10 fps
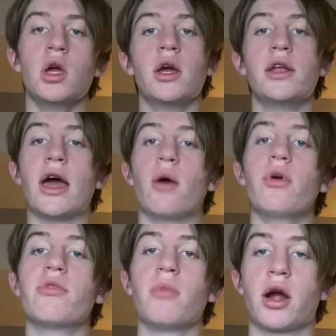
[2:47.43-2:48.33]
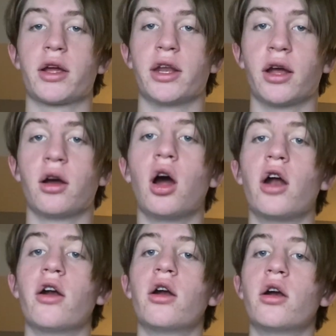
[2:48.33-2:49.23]
Now, with marketing,
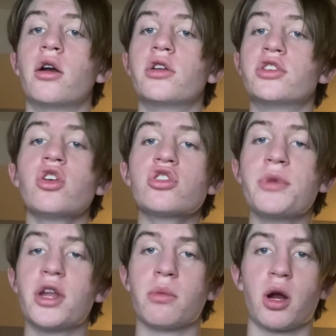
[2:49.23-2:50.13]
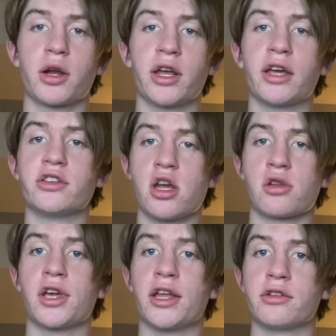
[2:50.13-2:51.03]
our social media marketing is
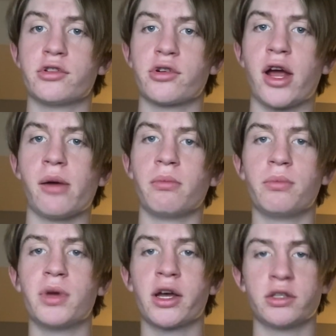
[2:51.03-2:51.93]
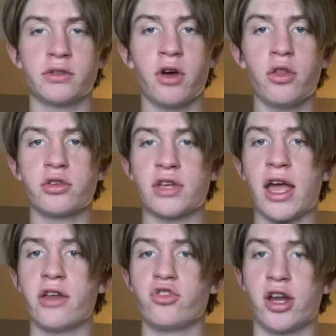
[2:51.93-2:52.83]
generally Instagram. Because of all those
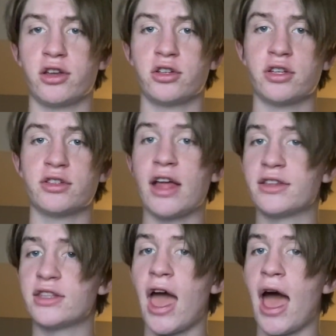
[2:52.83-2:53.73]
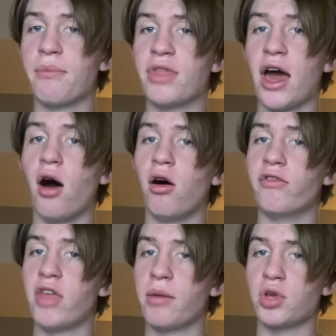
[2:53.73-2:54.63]
age ranges, that's the app that all of
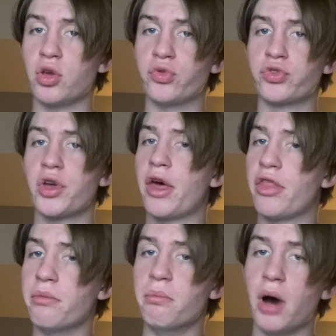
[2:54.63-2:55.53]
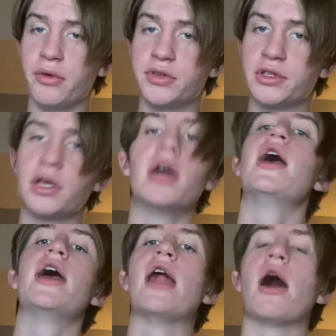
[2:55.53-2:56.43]
them use the most.
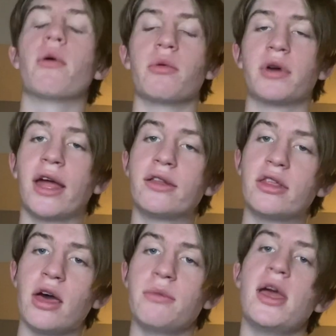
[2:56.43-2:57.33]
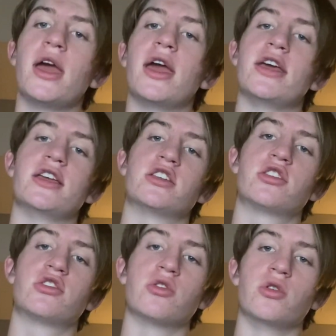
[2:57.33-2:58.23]
And how we will get to them is
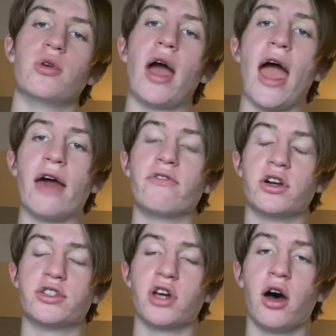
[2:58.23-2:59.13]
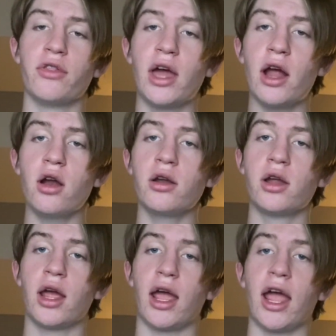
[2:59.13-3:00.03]
through adverts on there
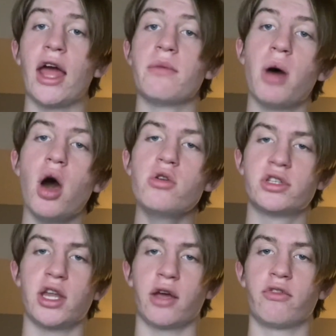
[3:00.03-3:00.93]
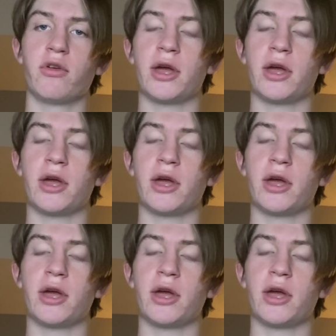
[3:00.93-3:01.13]
and posting from an